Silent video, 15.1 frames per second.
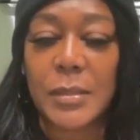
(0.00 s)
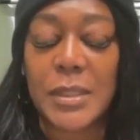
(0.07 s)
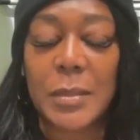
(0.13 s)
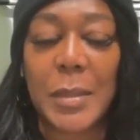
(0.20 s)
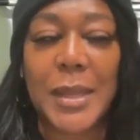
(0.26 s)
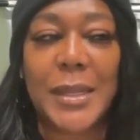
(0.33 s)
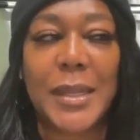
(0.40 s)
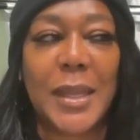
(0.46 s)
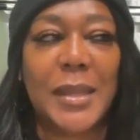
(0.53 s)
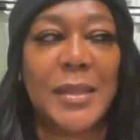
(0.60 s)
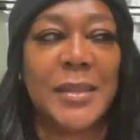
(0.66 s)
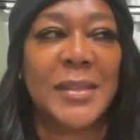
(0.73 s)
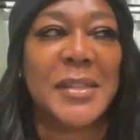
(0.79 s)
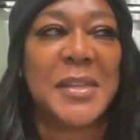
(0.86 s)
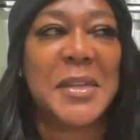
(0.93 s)
Somebody
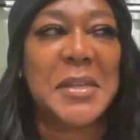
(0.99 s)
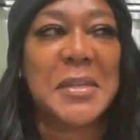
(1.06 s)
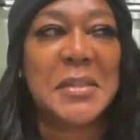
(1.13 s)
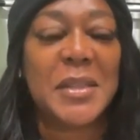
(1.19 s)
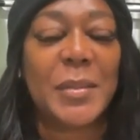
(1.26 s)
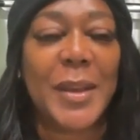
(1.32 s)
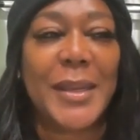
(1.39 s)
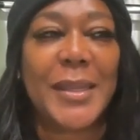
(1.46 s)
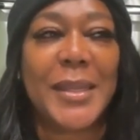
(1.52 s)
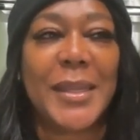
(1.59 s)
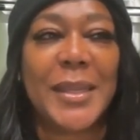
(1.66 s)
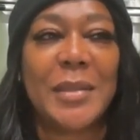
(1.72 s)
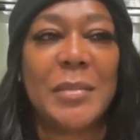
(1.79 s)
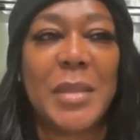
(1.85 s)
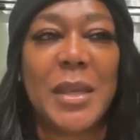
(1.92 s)

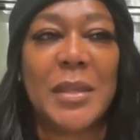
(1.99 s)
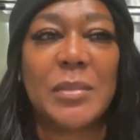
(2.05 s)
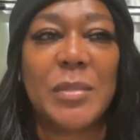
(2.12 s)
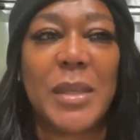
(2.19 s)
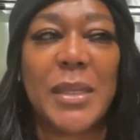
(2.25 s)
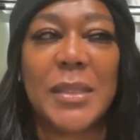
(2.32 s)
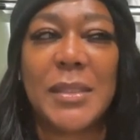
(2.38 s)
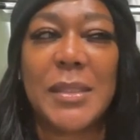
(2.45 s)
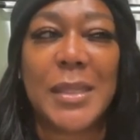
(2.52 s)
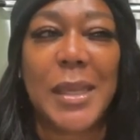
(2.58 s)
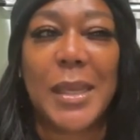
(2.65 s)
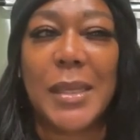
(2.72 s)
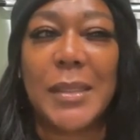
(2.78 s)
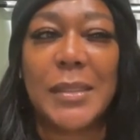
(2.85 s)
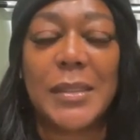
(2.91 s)
emailed me and
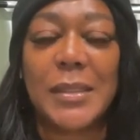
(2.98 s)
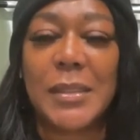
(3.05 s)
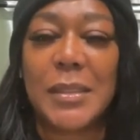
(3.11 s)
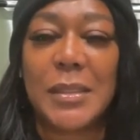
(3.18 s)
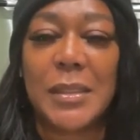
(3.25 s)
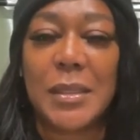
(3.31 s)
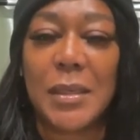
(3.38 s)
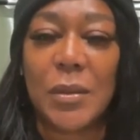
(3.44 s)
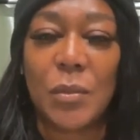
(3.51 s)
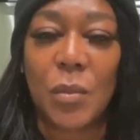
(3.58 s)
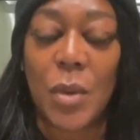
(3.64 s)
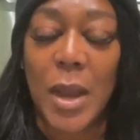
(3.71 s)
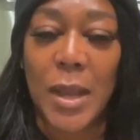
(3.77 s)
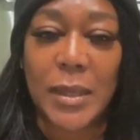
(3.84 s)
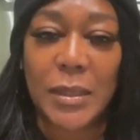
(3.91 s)
said,
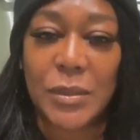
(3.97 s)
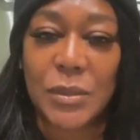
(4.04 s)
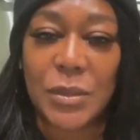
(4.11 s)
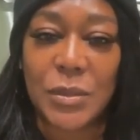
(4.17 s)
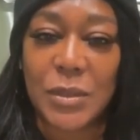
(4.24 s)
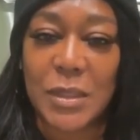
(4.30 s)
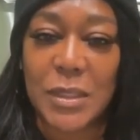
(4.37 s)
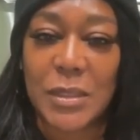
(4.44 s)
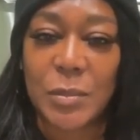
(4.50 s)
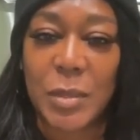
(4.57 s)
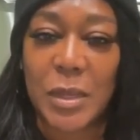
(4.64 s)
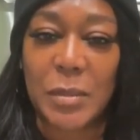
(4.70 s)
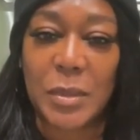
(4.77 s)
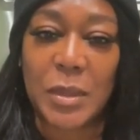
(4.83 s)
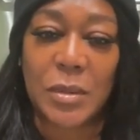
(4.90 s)
why do you do this?
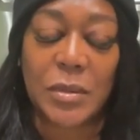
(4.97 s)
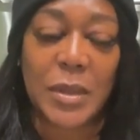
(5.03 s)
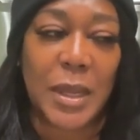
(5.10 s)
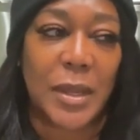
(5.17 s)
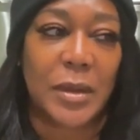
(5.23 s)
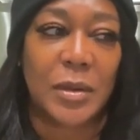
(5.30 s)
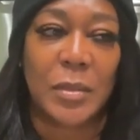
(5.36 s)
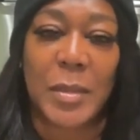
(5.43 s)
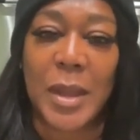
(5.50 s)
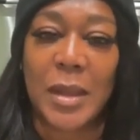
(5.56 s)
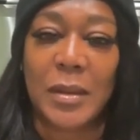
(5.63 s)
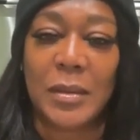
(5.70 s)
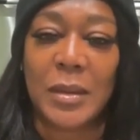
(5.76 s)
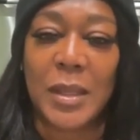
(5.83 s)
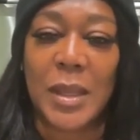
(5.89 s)
People don't care
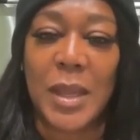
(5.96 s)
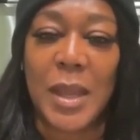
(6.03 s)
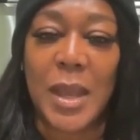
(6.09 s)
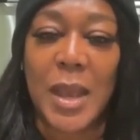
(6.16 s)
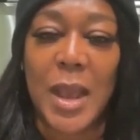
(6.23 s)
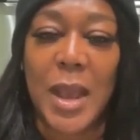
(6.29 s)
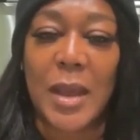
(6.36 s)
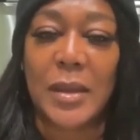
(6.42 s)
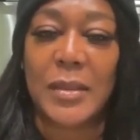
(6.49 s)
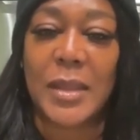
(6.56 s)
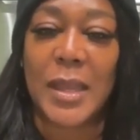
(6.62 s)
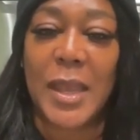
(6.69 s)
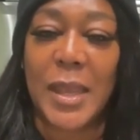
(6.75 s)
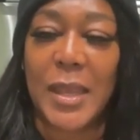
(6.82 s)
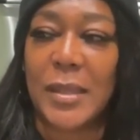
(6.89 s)
about how
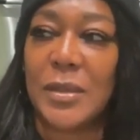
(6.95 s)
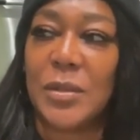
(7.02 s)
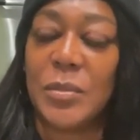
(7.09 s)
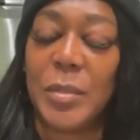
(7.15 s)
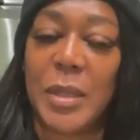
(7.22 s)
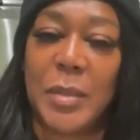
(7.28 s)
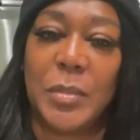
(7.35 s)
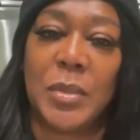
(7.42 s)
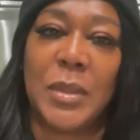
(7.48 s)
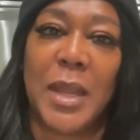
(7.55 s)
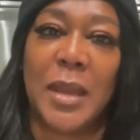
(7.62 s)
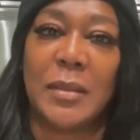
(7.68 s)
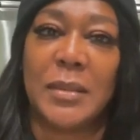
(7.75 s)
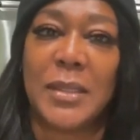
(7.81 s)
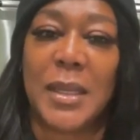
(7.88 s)
they handle people
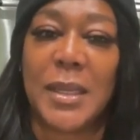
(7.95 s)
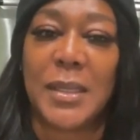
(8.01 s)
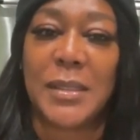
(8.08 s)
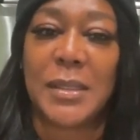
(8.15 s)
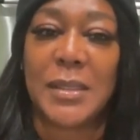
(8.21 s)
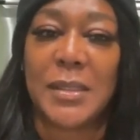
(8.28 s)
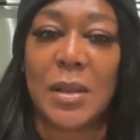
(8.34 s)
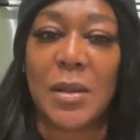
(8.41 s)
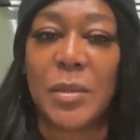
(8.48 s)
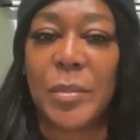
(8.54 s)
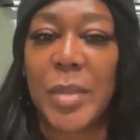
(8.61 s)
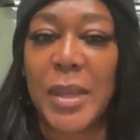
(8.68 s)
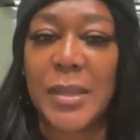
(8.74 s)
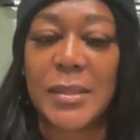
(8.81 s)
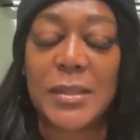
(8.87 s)
nowadays. It's all
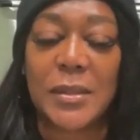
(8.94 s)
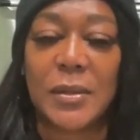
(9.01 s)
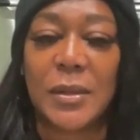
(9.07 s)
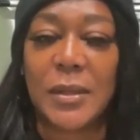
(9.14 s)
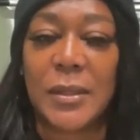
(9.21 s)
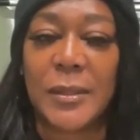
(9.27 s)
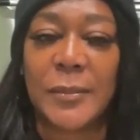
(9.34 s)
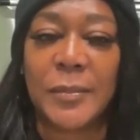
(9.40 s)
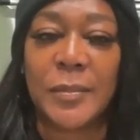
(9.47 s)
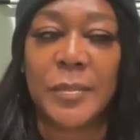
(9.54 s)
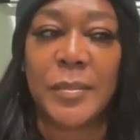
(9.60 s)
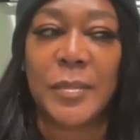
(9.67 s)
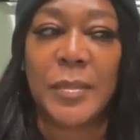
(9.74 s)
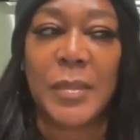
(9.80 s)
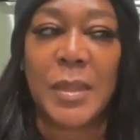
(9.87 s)
based on,
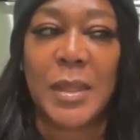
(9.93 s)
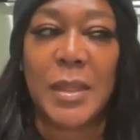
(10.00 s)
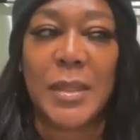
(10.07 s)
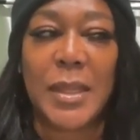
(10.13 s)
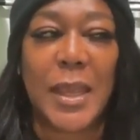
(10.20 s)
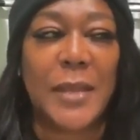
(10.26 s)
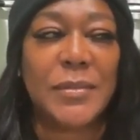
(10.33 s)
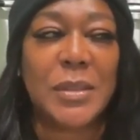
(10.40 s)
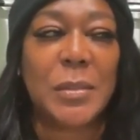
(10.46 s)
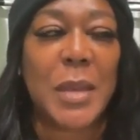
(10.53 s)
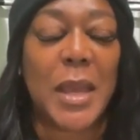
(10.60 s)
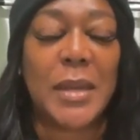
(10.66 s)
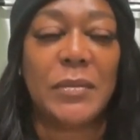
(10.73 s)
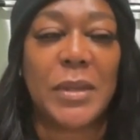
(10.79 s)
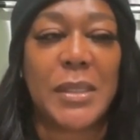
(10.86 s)
they gave some
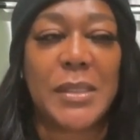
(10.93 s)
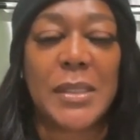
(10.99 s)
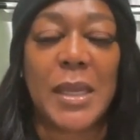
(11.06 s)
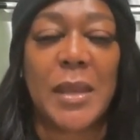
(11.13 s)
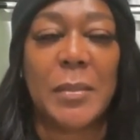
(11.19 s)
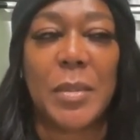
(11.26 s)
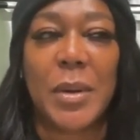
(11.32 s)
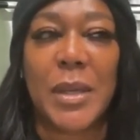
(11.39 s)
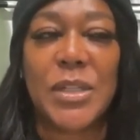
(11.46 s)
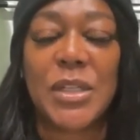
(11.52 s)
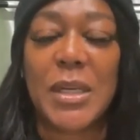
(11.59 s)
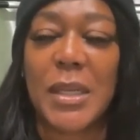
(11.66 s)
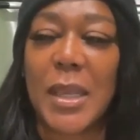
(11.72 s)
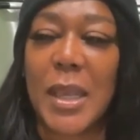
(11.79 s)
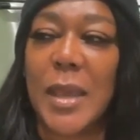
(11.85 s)
kind of example. I
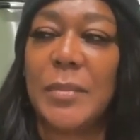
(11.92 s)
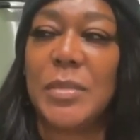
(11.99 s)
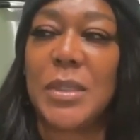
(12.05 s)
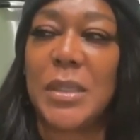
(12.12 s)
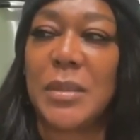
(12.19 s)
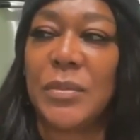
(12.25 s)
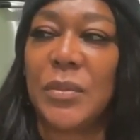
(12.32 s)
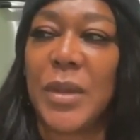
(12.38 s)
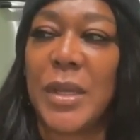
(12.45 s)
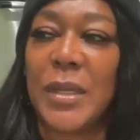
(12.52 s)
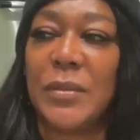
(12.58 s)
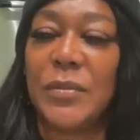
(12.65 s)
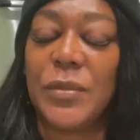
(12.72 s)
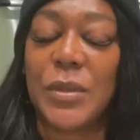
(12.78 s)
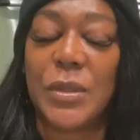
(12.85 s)
should have kept it and read
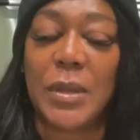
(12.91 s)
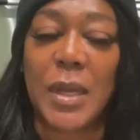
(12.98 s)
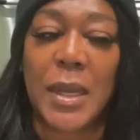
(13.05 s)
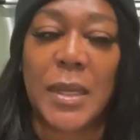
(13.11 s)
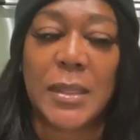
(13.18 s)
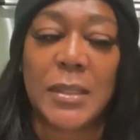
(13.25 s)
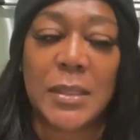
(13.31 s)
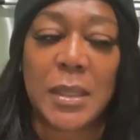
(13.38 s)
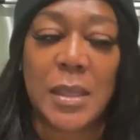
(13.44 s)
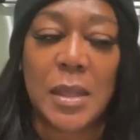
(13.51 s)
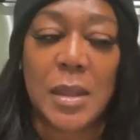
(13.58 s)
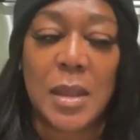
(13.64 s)
it for you guys.